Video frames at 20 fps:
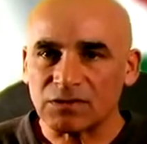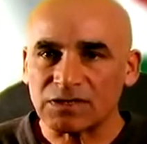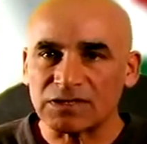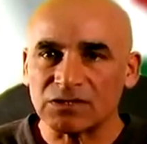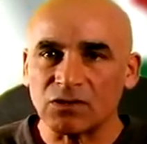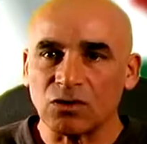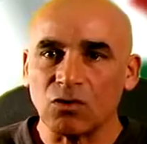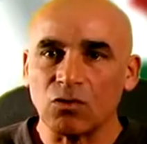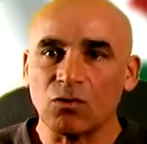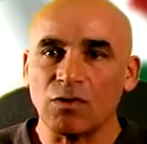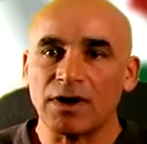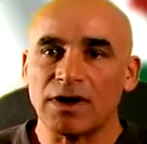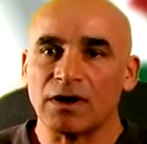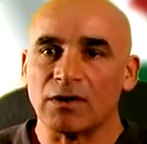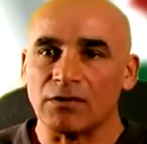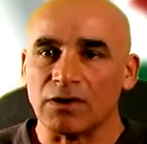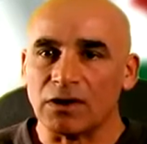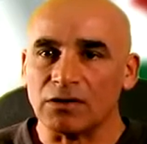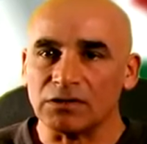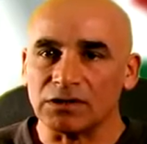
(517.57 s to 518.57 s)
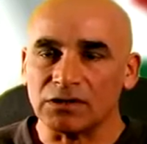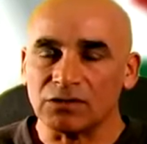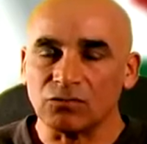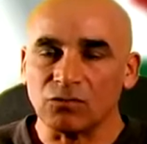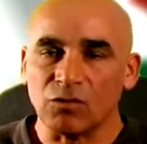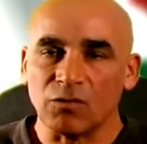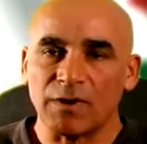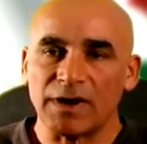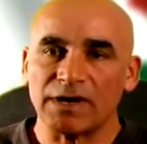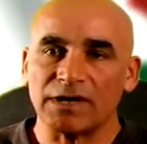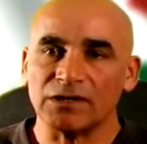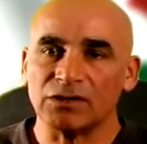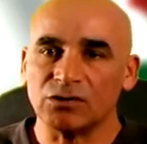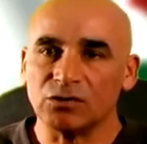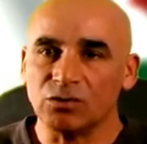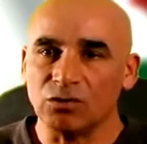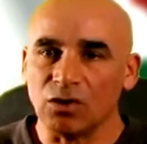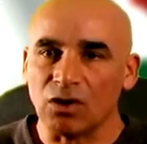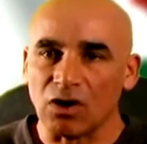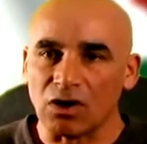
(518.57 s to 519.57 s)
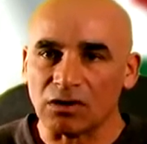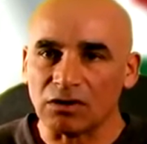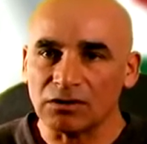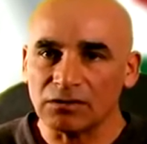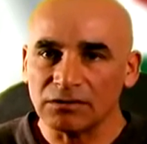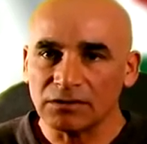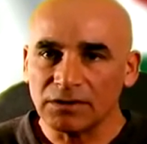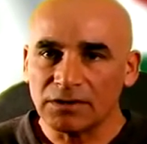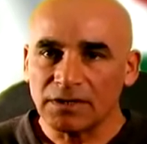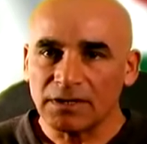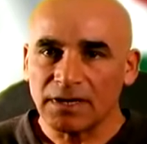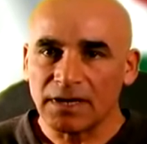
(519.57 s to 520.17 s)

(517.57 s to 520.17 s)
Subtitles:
There was no way around it. We waited too long,